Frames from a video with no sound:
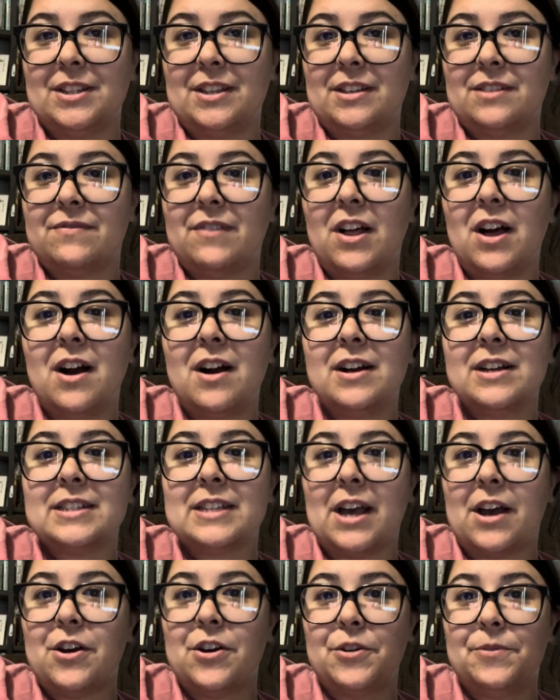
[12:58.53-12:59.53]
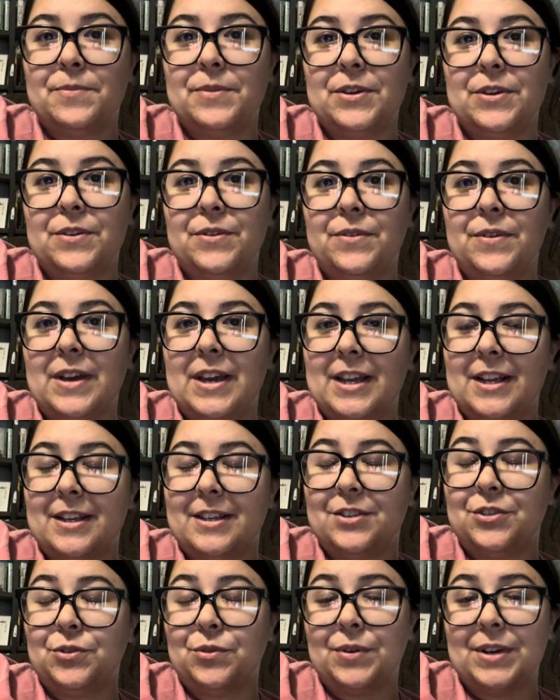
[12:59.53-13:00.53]
these vlogs. I hope you
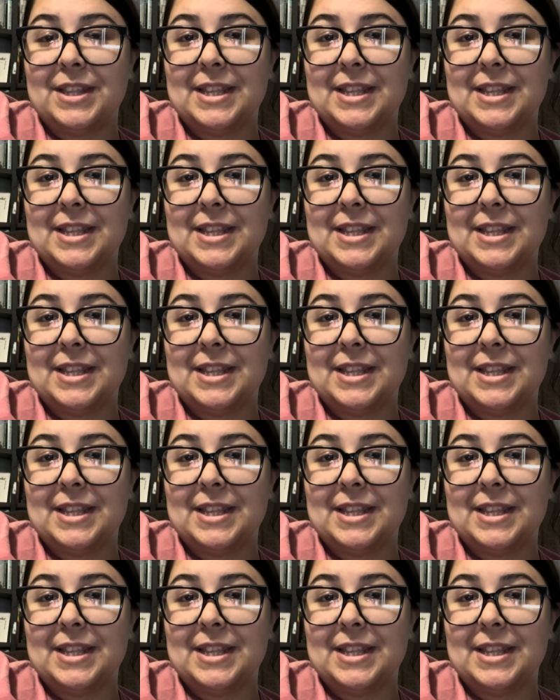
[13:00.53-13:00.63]
enjoyed